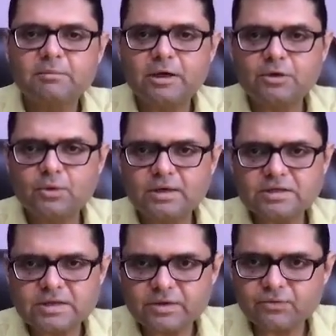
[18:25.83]
but to
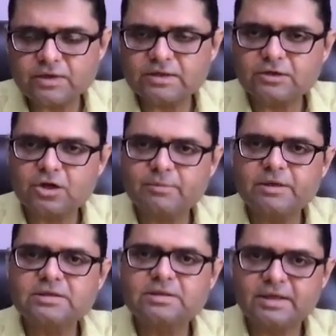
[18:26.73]
understand further
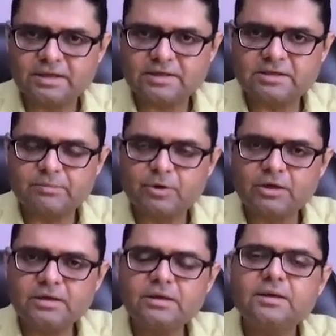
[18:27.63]
topics, it is
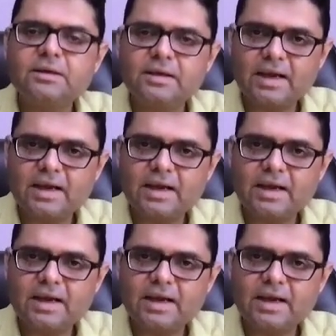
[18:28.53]
important.